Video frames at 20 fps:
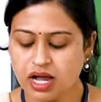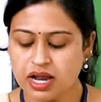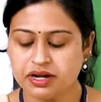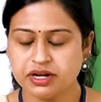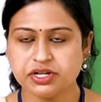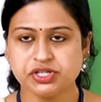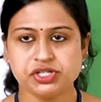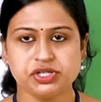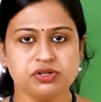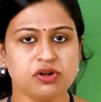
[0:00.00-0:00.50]

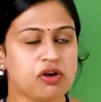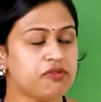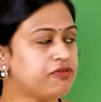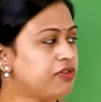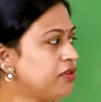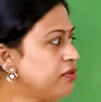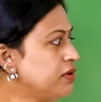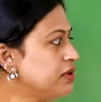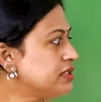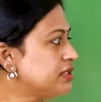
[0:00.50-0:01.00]
condition of
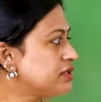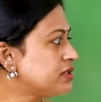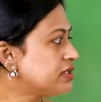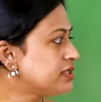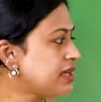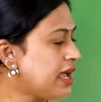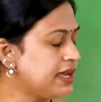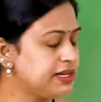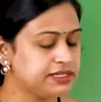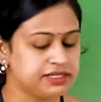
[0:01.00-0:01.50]
our
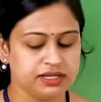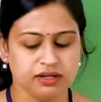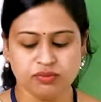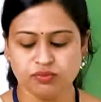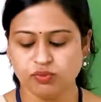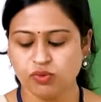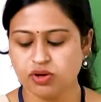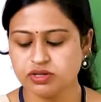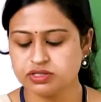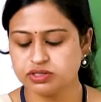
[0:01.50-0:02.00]
society
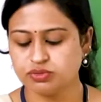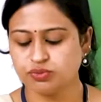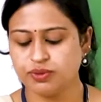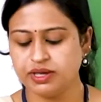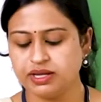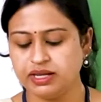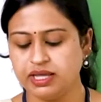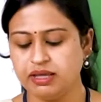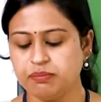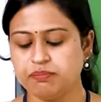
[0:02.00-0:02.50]
was
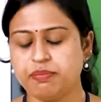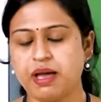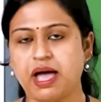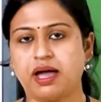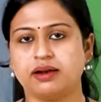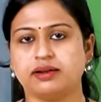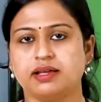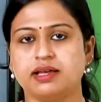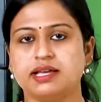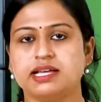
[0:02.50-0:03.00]
very
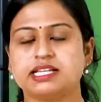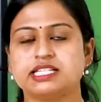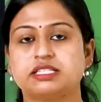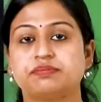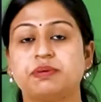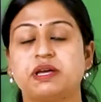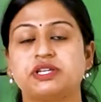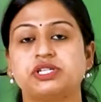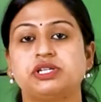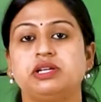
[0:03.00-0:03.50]
bad,
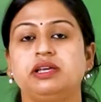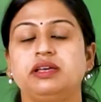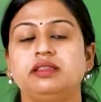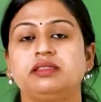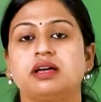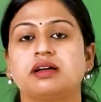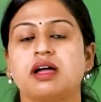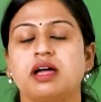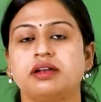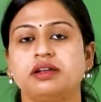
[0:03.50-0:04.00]
especially
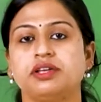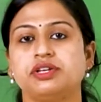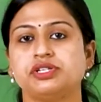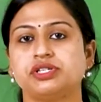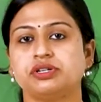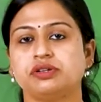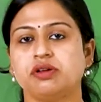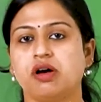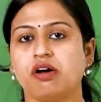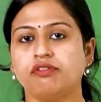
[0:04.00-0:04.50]
the
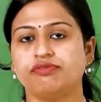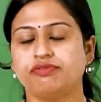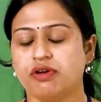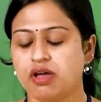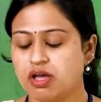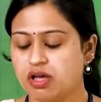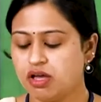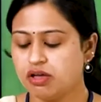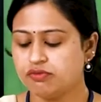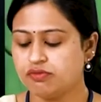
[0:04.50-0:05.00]
condition of
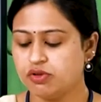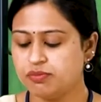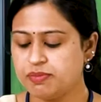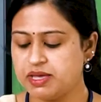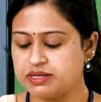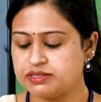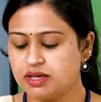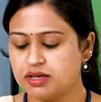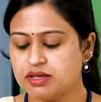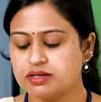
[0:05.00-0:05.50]

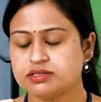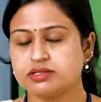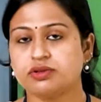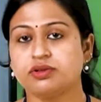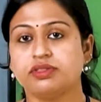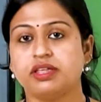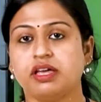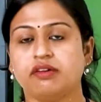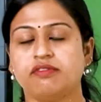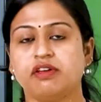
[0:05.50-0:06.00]
women.
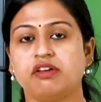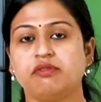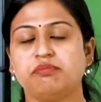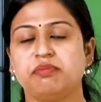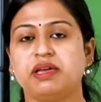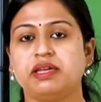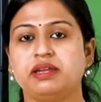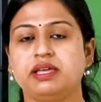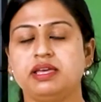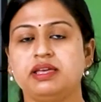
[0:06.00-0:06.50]
So there were
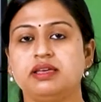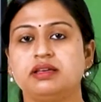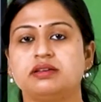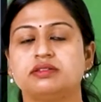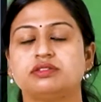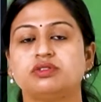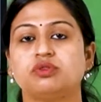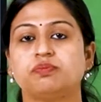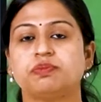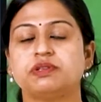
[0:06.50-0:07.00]

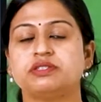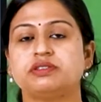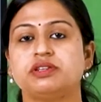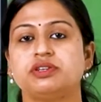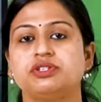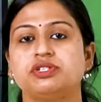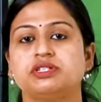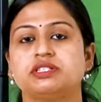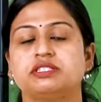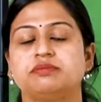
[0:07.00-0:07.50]
many
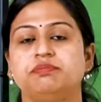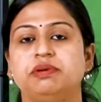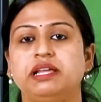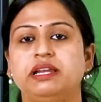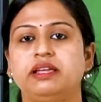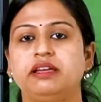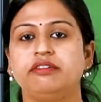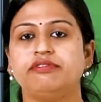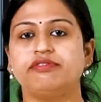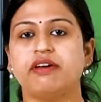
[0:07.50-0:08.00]
superstitious
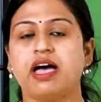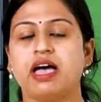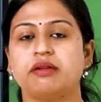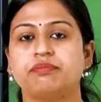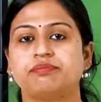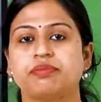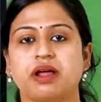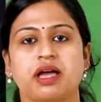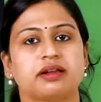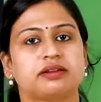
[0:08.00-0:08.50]
beliefs
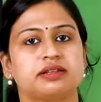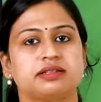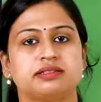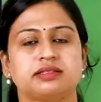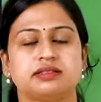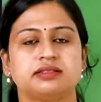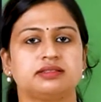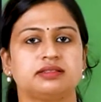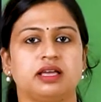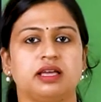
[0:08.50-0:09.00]
and
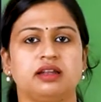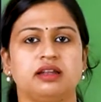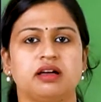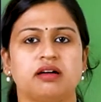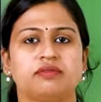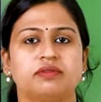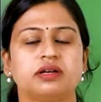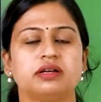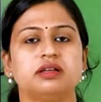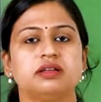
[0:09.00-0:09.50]
practices in
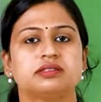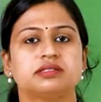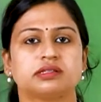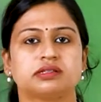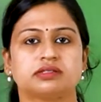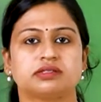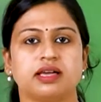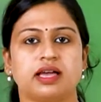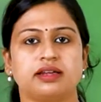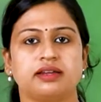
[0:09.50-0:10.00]
our
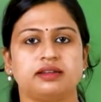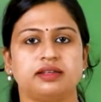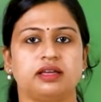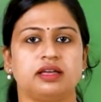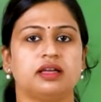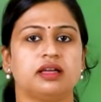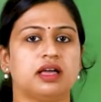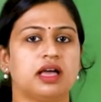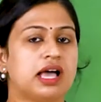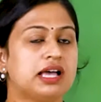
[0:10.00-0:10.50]

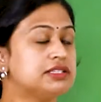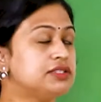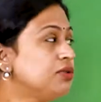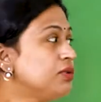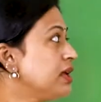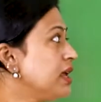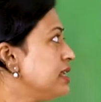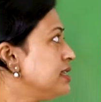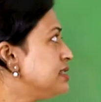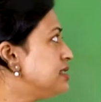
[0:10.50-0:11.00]
society. As
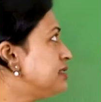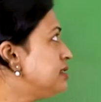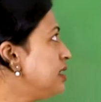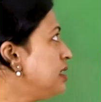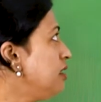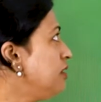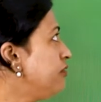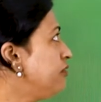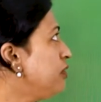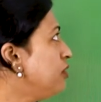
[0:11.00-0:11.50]
you can
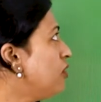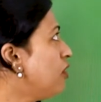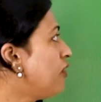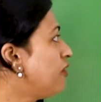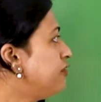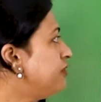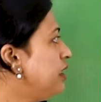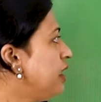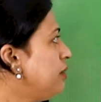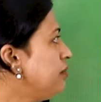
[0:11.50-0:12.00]
see few
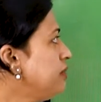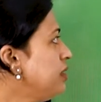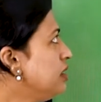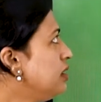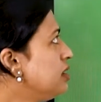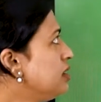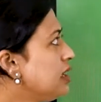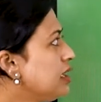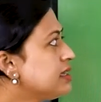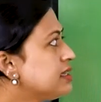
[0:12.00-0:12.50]
of them,
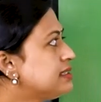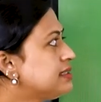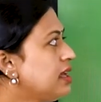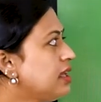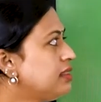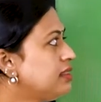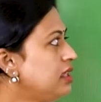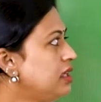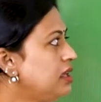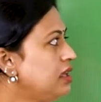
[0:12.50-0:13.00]

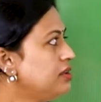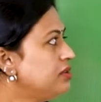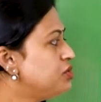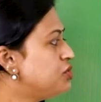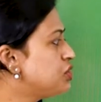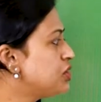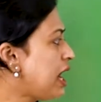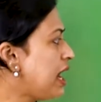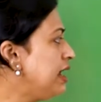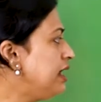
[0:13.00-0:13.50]
sati,
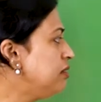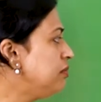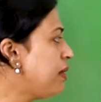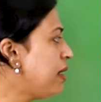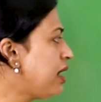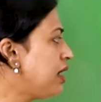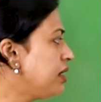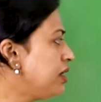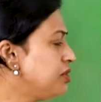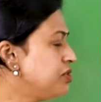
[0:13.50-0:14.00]
child
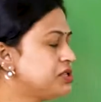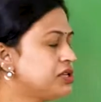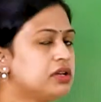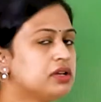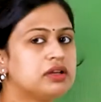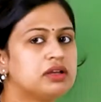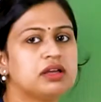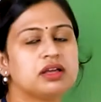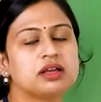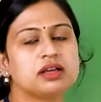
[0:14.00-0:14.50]
marriage,
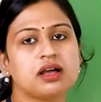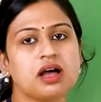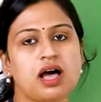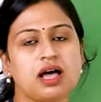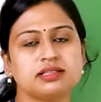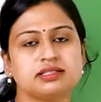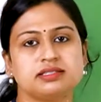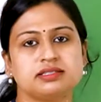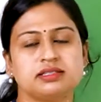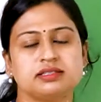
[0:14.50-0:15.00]

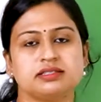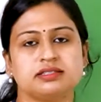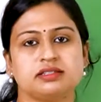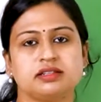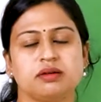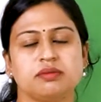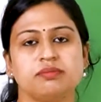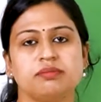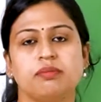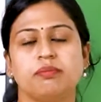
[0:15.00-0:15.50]
caste
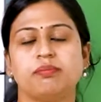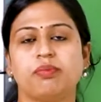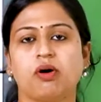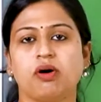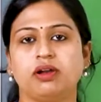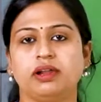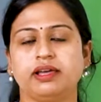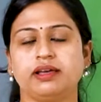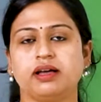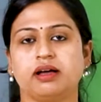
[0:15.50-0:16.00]
system,
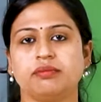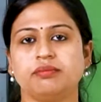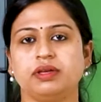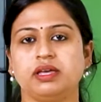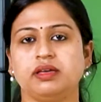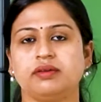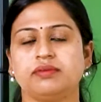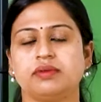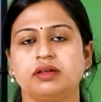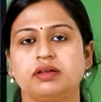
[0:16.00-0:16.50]

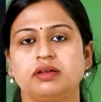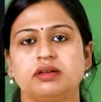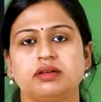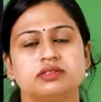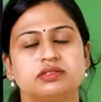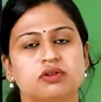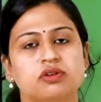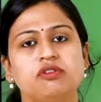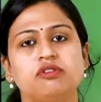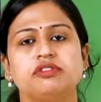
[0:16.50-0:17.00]
polygamy.
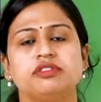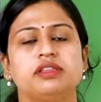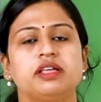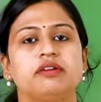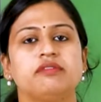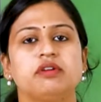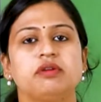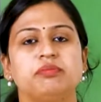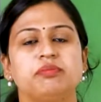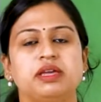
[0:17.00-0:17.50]
So
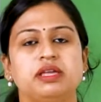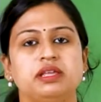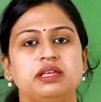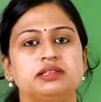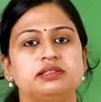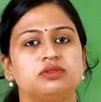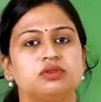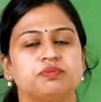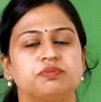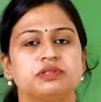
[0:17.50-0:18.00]
there were
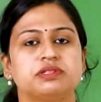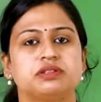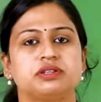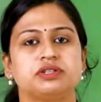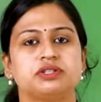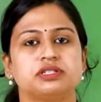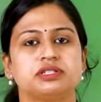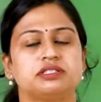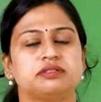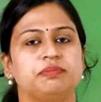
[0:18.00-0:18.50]
many
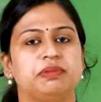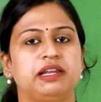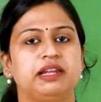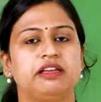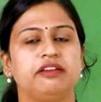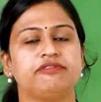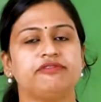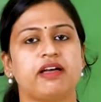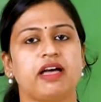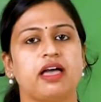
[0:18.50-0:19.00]
superstitious
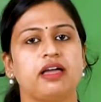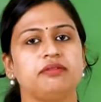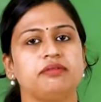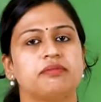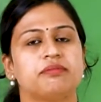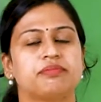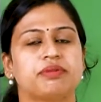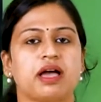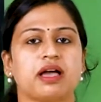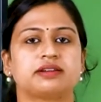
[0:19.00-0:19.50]
beliefs and
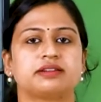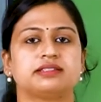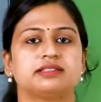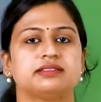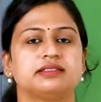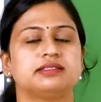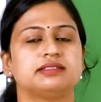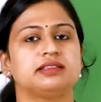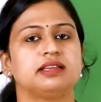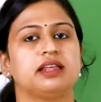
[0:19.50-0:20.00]

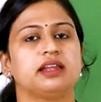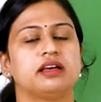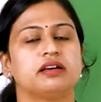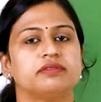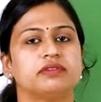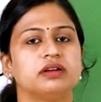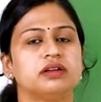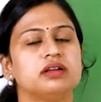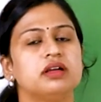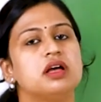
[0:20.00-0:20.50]
practices in
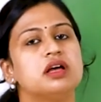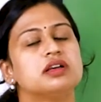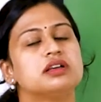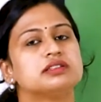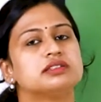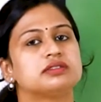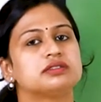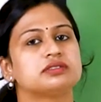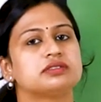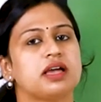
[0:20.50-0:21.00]
our
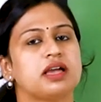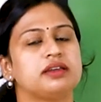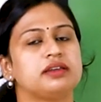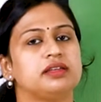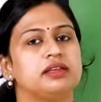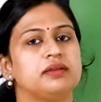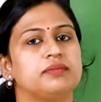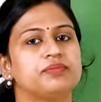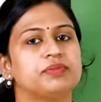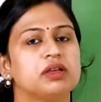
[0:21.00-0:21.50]

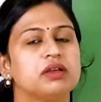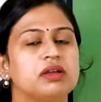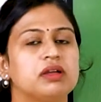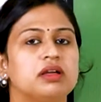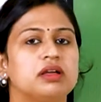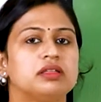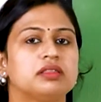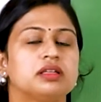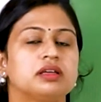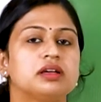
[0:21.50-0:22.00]
society.
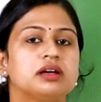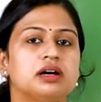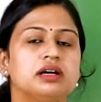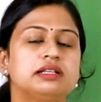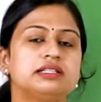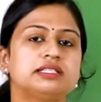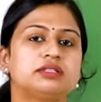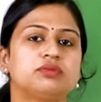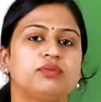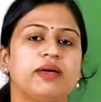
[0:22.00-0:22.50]
The
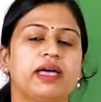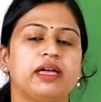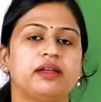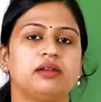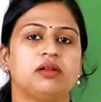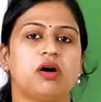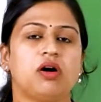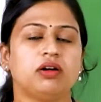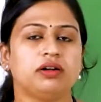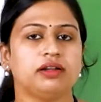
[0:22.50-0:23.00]
girls were
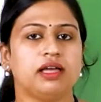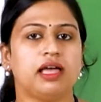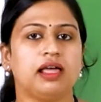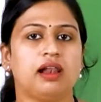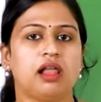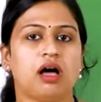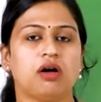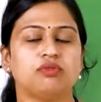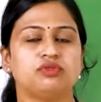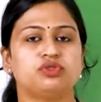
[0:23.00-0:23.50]
not
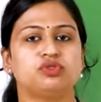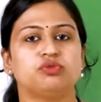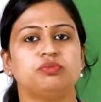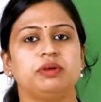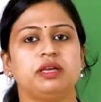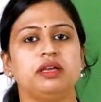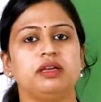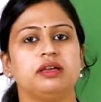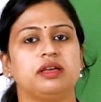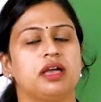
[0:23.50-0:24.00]
allowed to
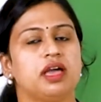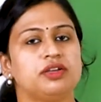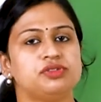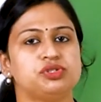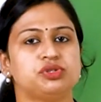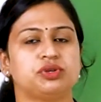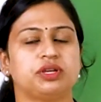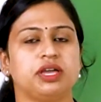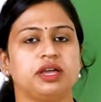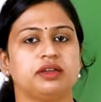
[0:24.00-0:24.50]
be
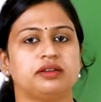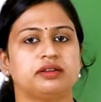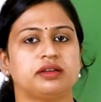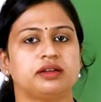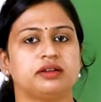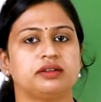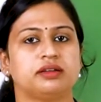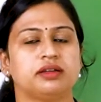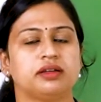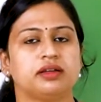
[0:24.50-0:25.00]

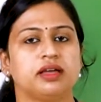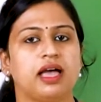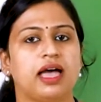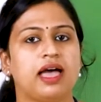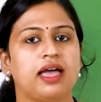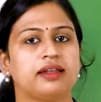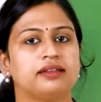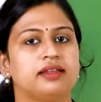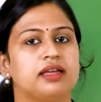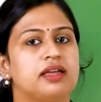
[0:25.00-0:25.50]
educated
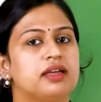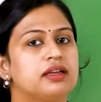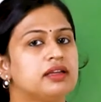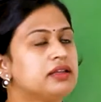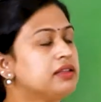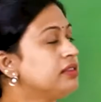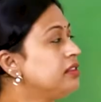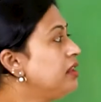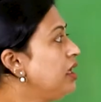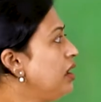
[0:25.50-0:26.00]
and
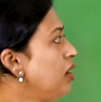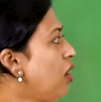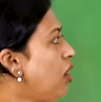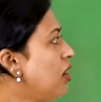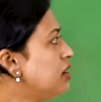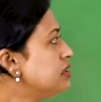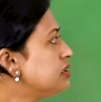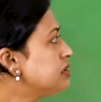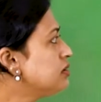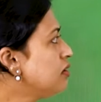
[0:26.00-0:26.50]
they
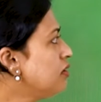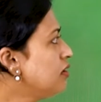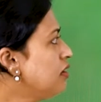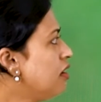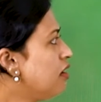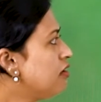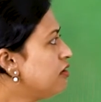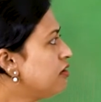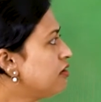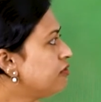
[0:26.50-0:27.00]

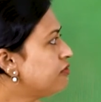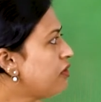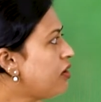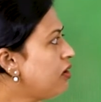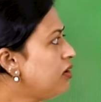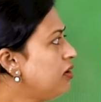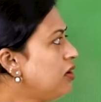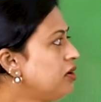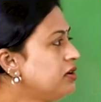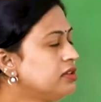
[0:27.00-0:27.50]
also
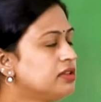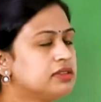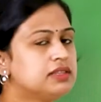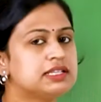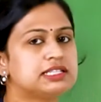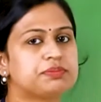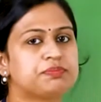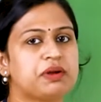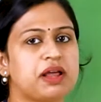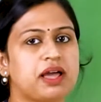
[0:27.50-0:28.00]
followed
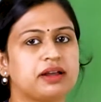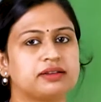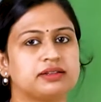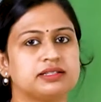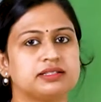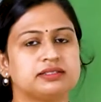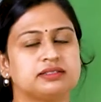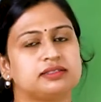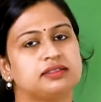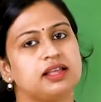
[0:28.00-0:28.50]
this
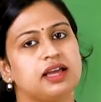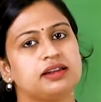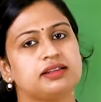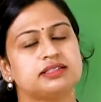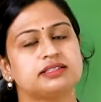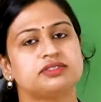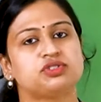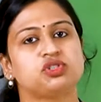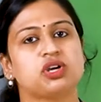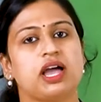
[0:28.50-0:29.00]
practice that
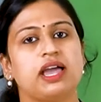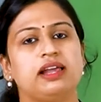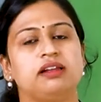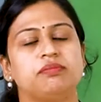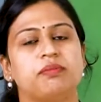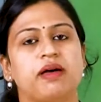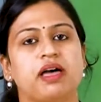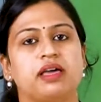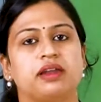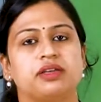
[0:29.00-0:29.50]
is
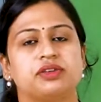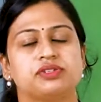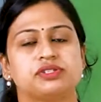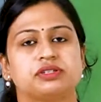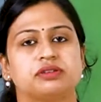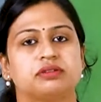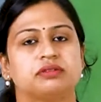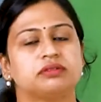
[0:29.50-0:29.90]
child marriage